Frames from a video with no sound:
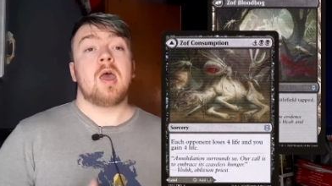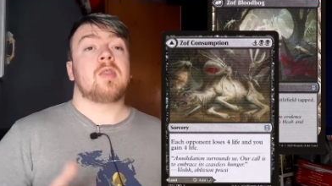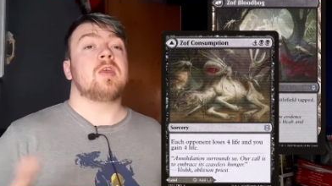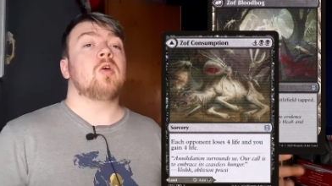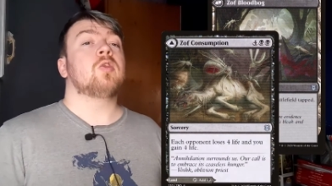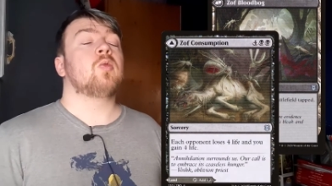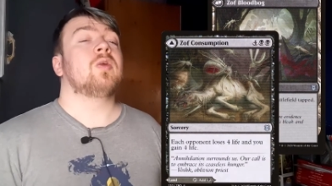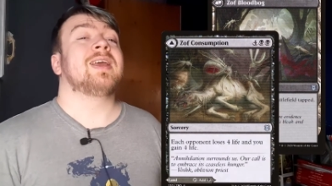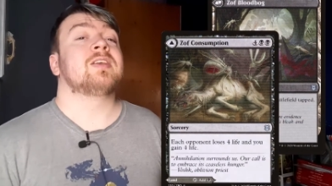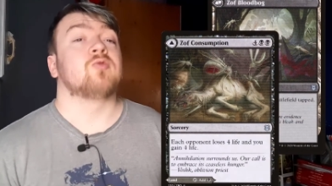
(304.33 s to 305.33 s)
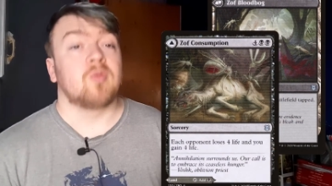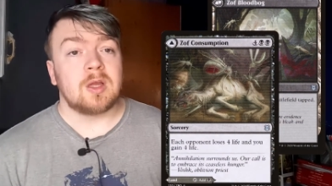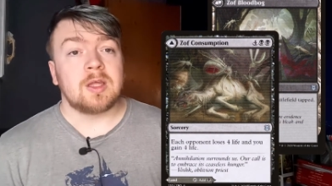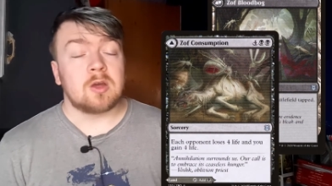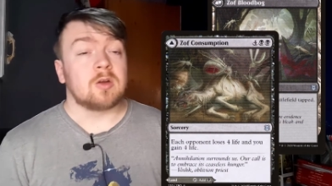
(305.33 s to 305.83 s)
The other one is
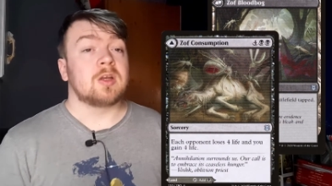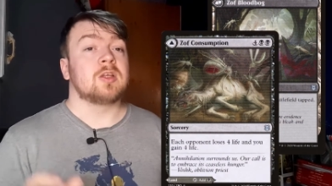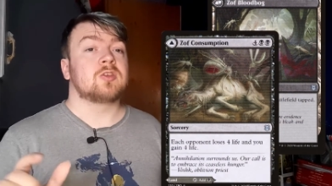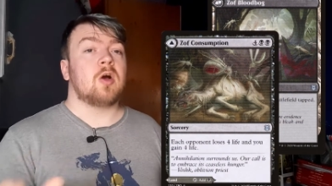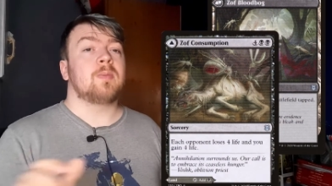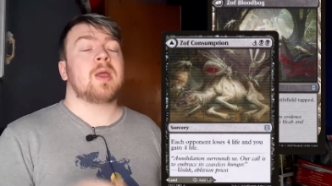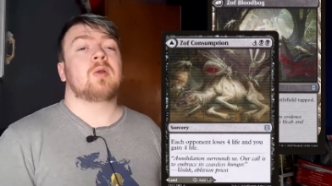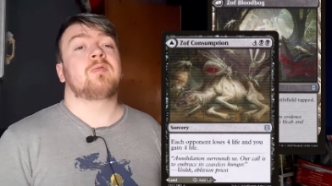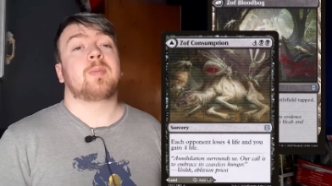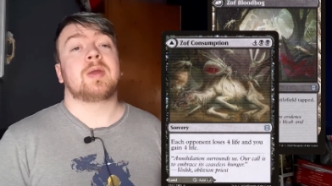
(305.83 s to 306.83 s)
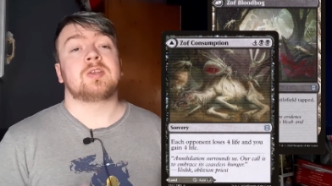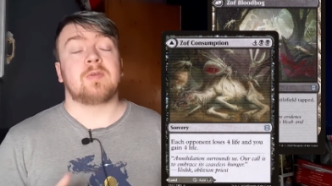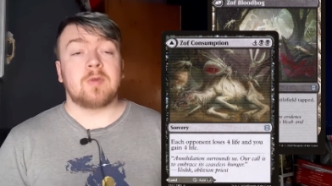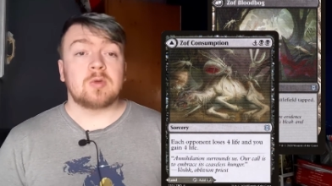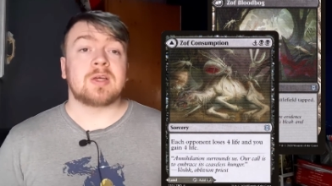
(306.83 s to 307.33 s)
really good and has got me out of a pinch a
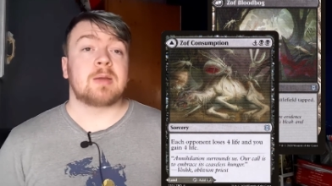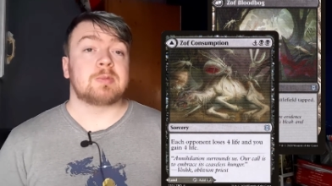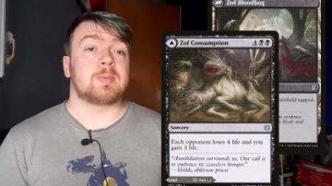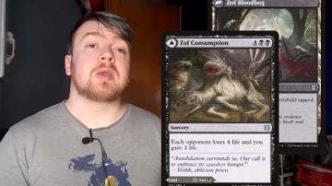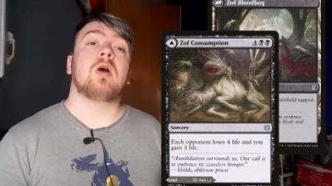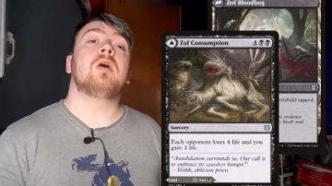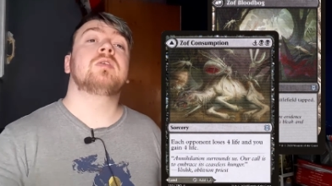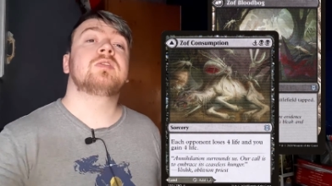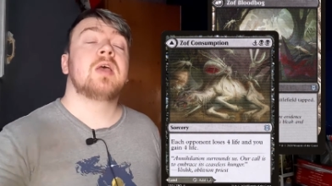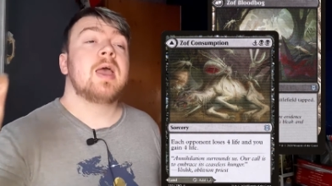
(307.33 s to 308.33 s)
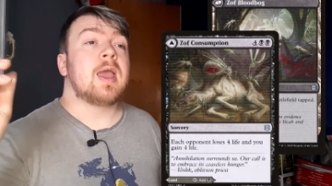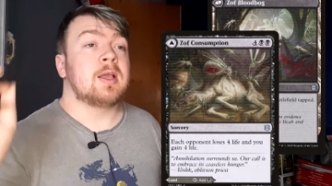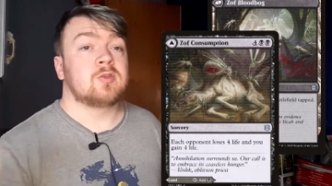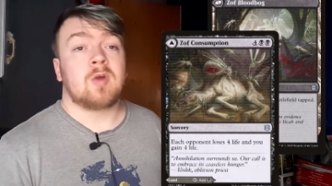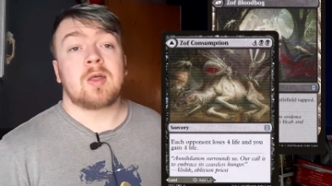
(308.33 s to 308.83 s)
few times because
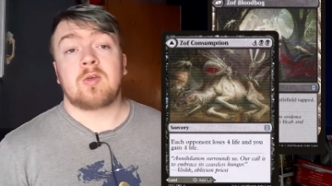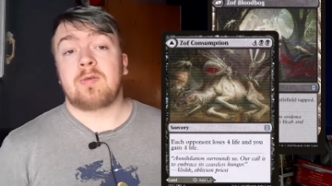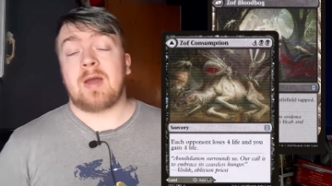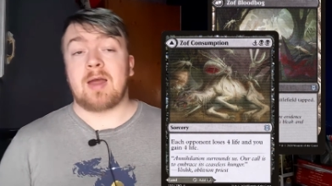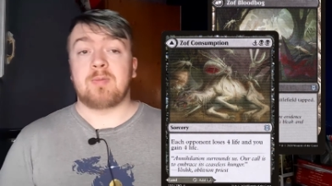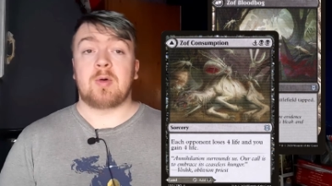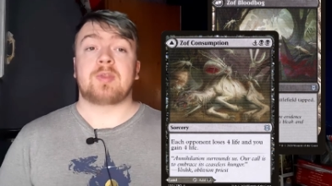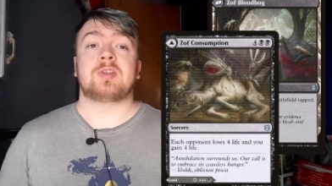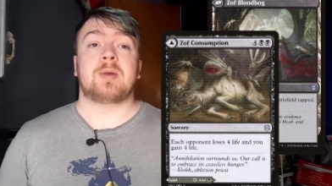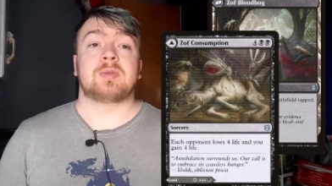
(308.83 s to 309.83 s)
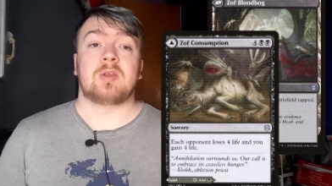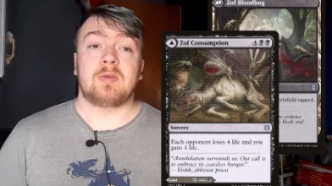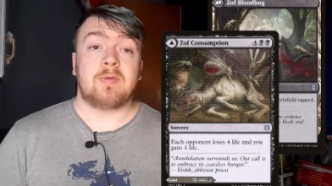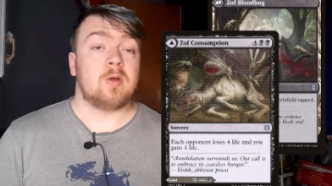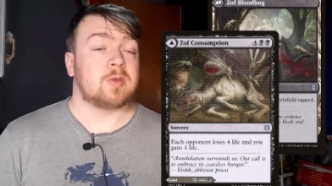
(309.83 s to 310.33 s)
it's rather if I have both enchantments on the
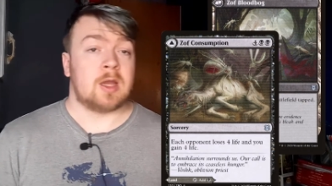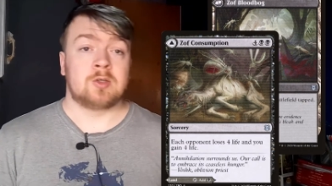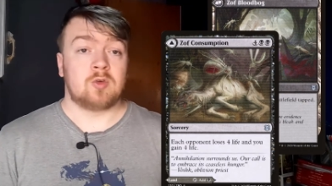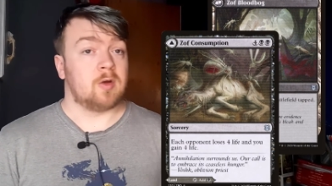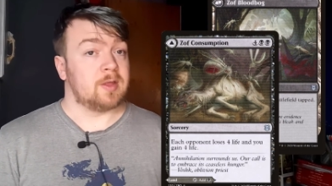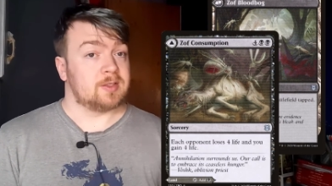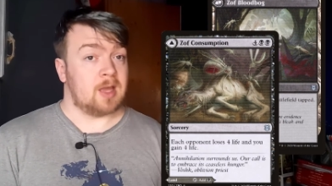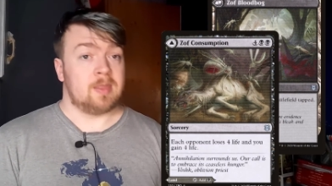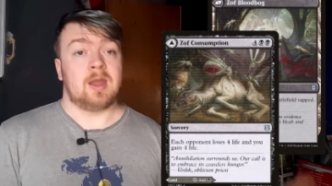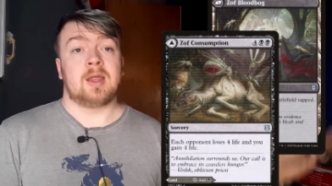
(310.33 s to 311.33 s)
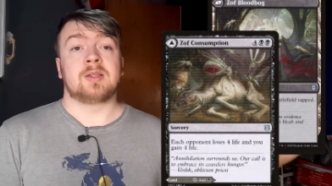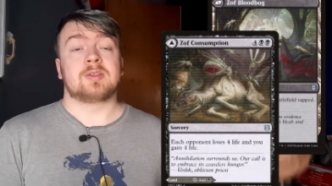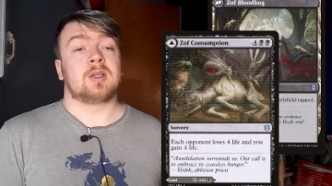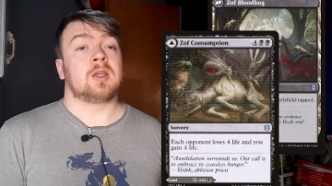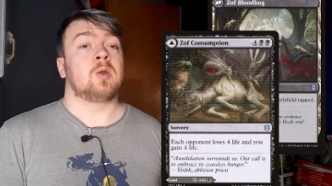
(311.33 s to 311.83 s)
field, I draw this and then
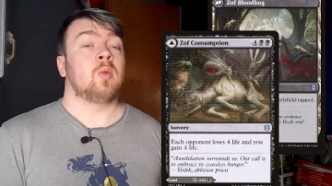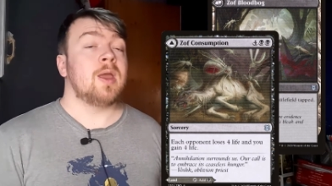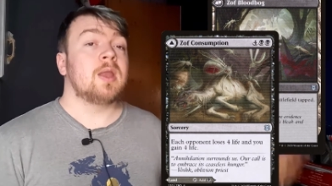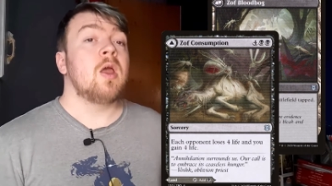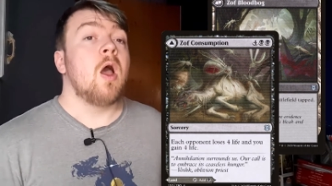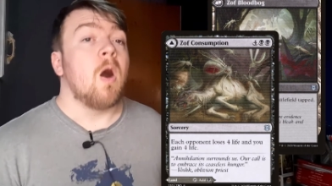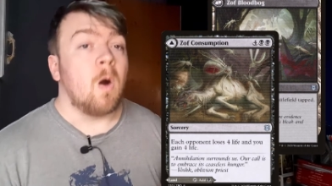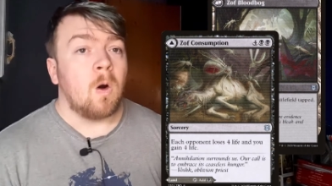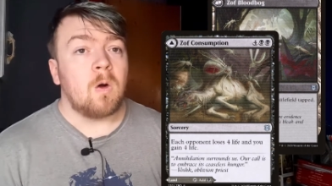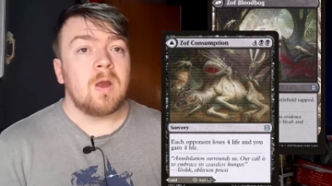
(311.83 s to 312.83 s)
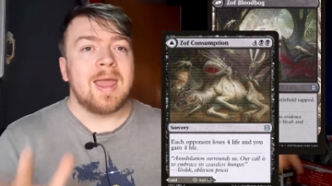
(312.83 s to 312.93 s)
instantly win, or